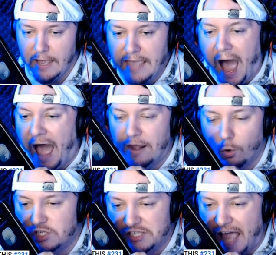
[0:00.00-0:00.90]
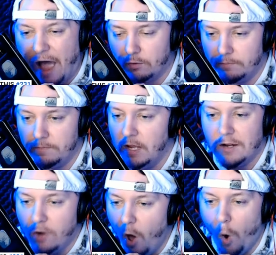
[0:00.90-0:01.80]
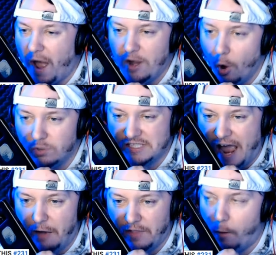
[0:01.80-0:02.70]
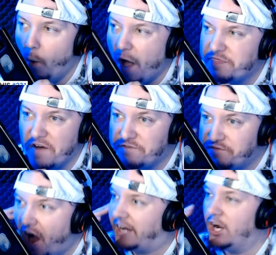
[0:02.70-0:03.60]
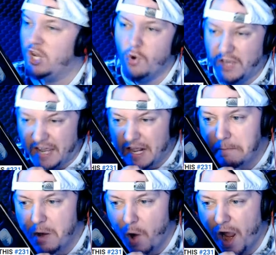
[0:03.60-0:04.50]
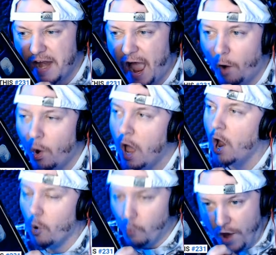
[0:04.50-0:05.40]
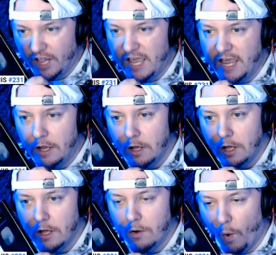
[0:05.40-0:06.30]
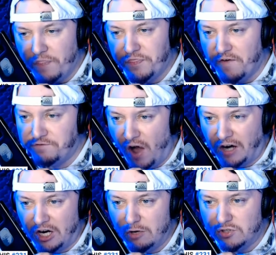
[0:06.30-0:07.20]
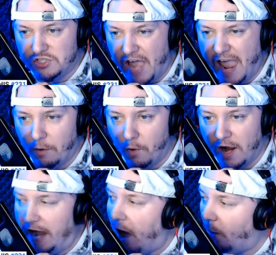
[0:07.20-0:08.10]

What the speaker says: Yeah, I don't sound. No, I don't sound like. What the fuck? Are you kidding me right now? Really? What the fuck are you saying right now? I